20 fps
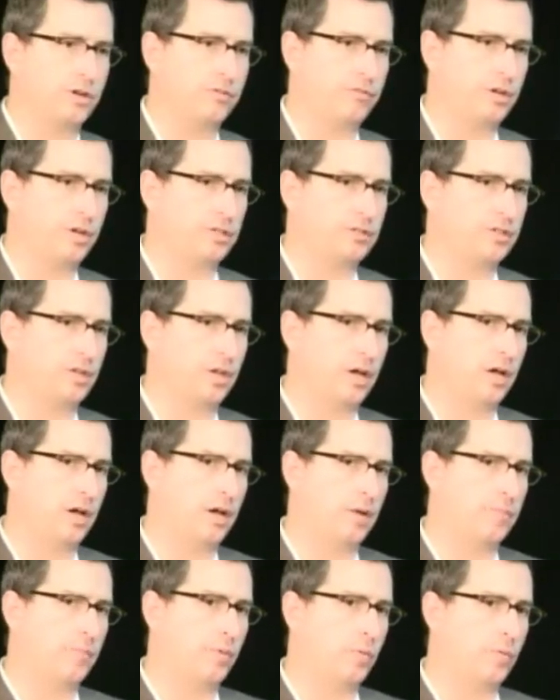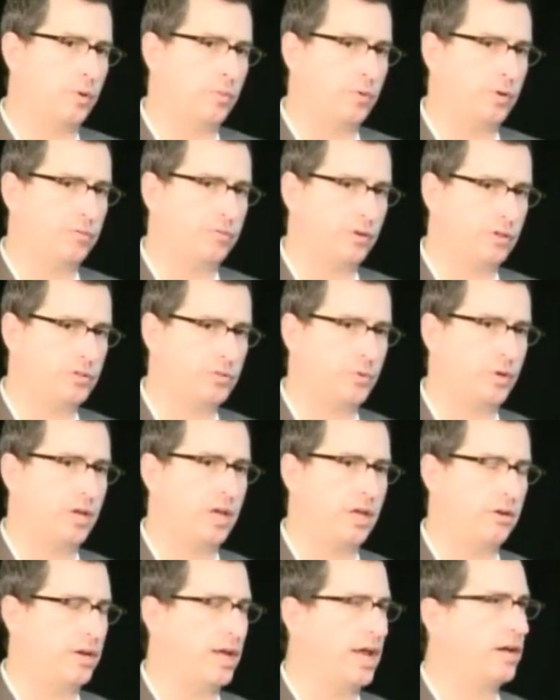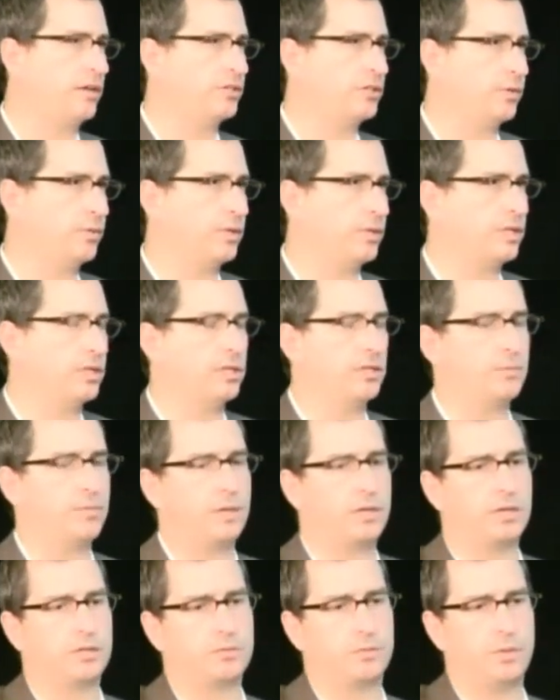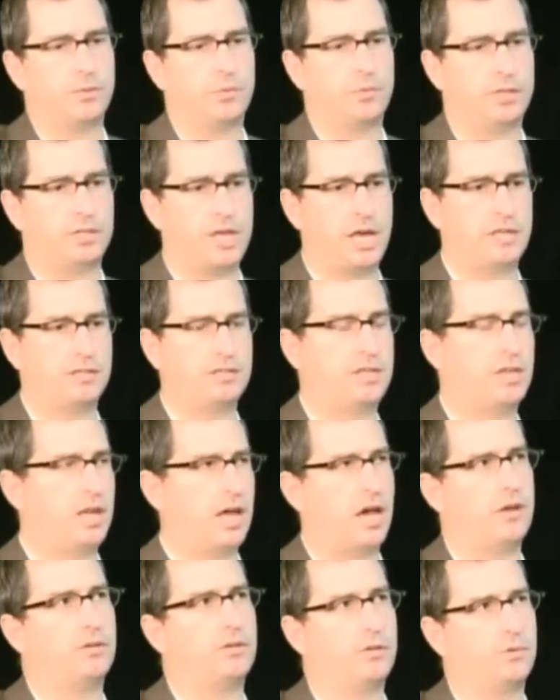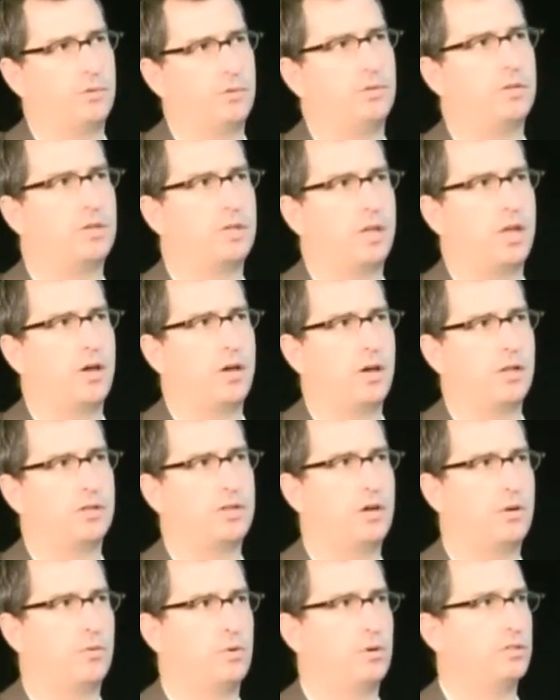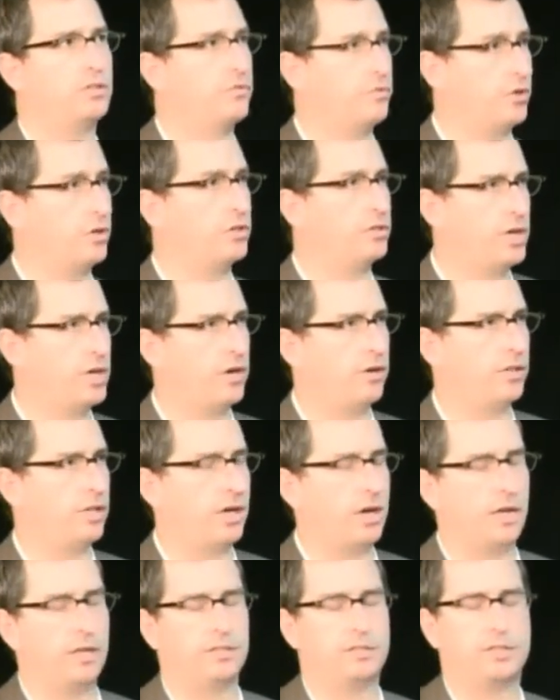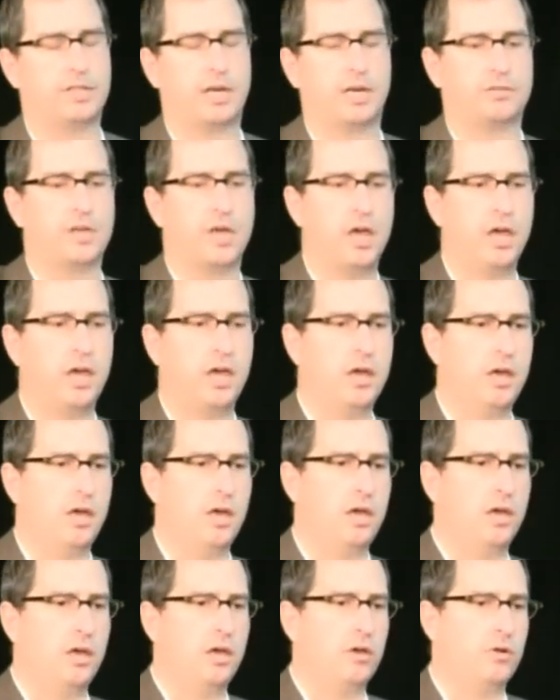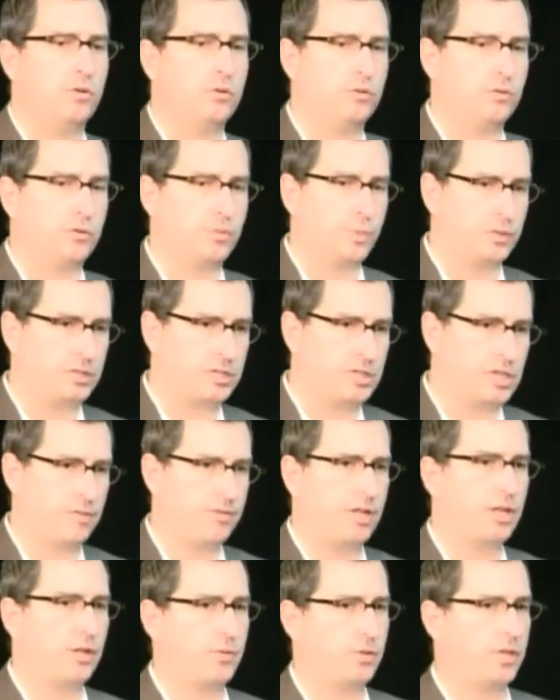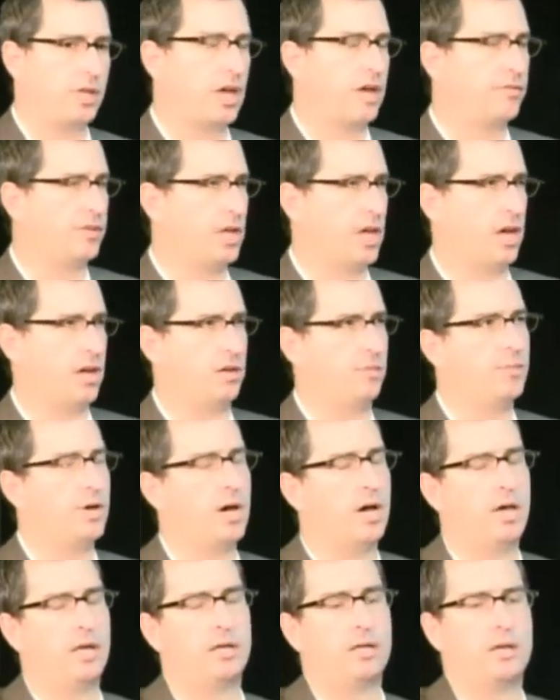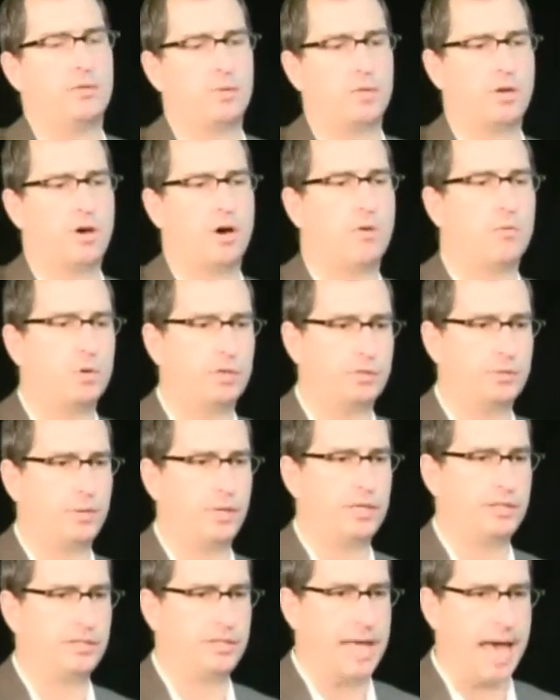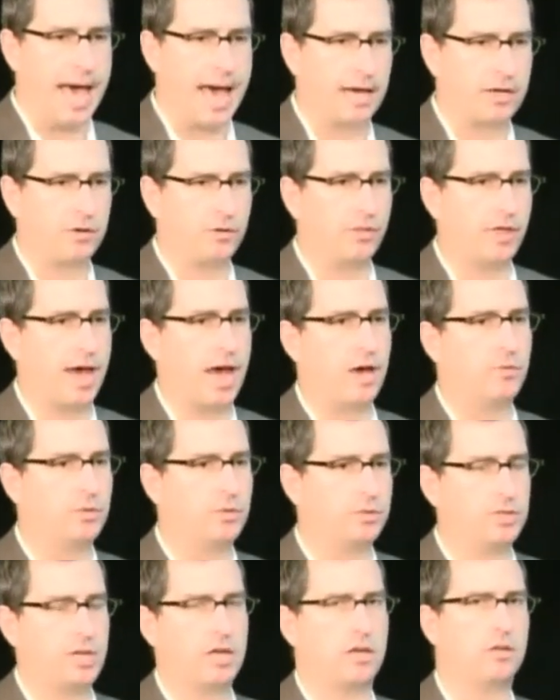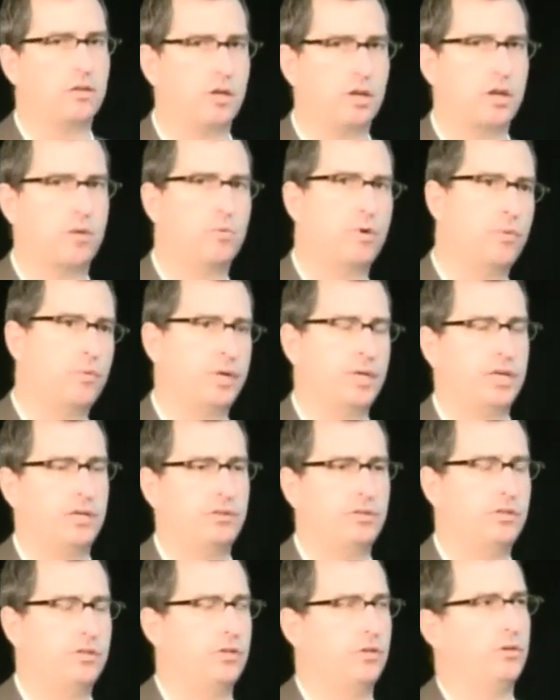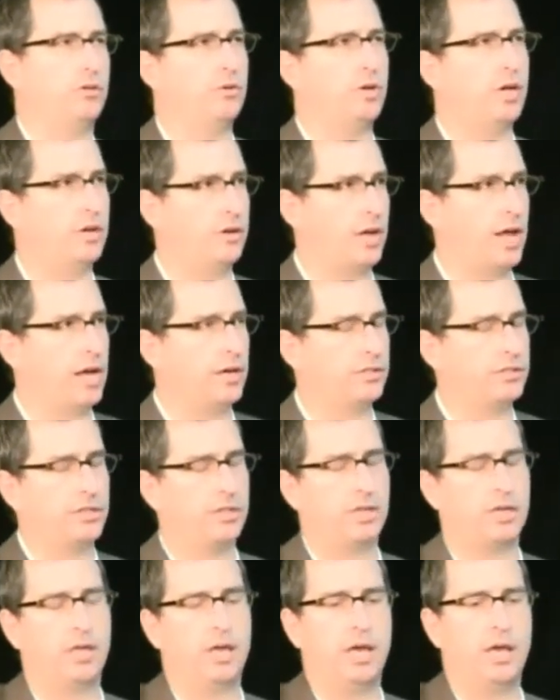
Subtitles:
for us when we first went international with this, because we tested out doing the CLIO Healthcare Awards first here in the United States, specifically with the FDA in mind. And we thought once we tackle that, we'll take a look at what we need to do internationally.